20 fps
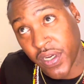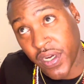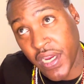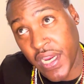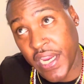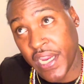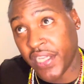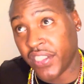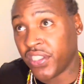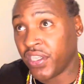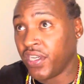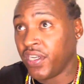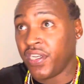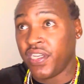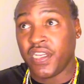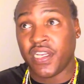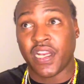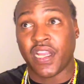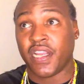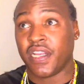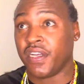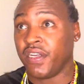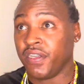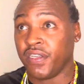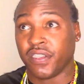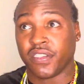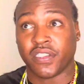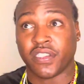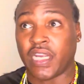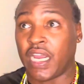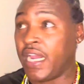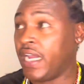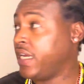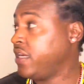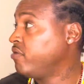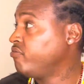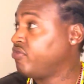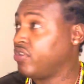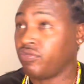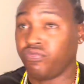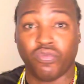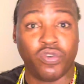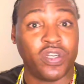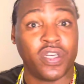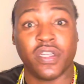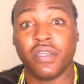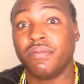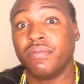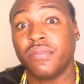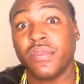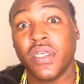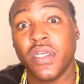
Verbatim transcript: Angela Yee, like, look, I didn't invest with them,